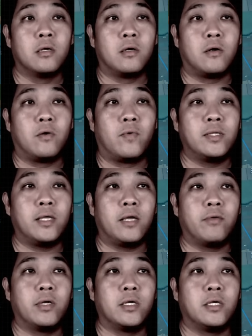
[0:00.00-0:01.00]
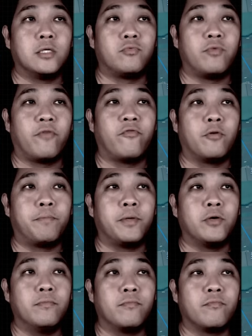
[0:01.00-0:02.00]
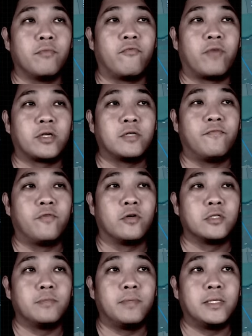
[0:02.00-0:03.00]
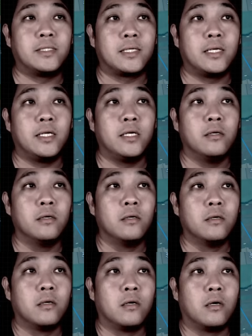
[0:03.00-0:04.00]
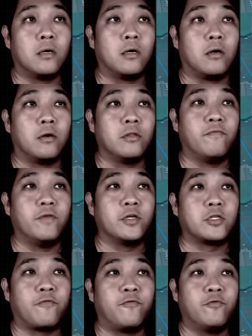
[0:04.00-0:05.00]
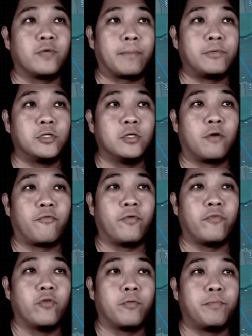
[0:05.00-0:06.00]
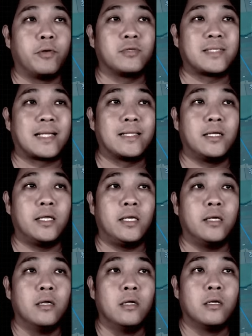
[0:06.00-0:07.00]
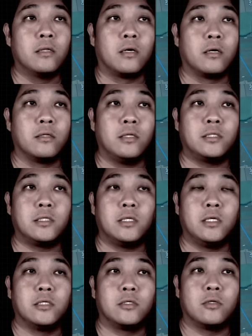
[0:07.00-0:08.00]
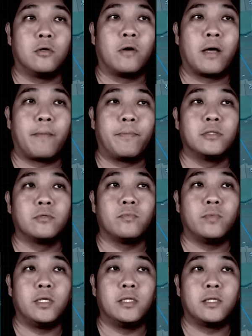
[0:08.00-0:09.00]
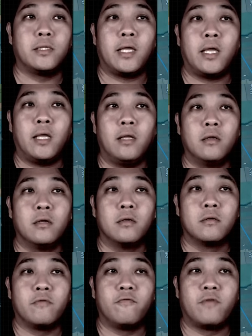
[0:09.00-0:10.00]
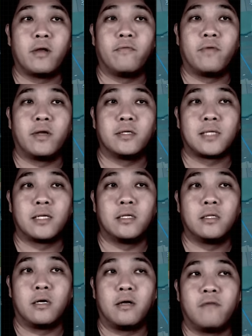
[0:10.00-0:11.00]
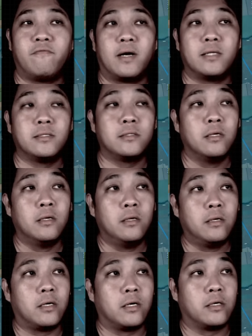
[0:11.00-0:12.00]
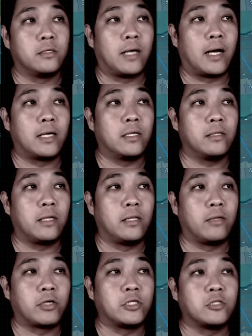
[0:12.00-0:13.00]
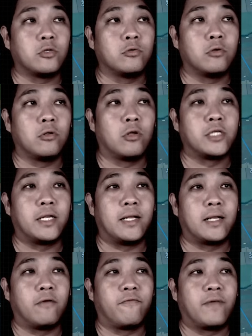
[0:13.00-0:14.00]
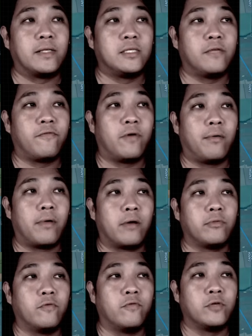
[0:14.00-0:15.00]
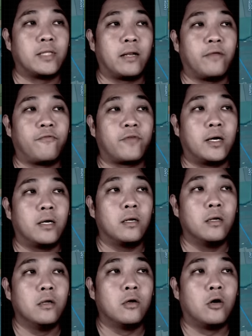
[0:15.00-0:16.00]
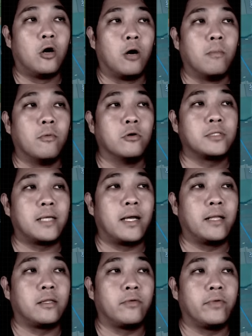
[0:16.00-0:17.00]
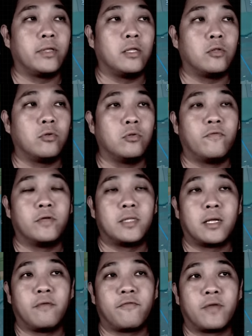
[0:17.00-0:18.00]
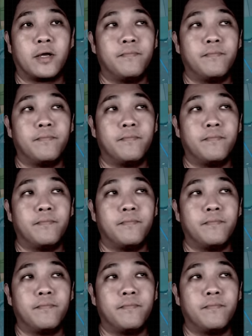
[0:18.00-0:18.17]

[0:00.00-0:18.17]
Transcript: One area is Rivnopil, with Russian forces basically on the verge of full capture of Rivnopil suddenly. This is all happens within the day, very, very sudden advance. And the Russians also launched another offensive around Novodarivka, almost entering into Novodarivka.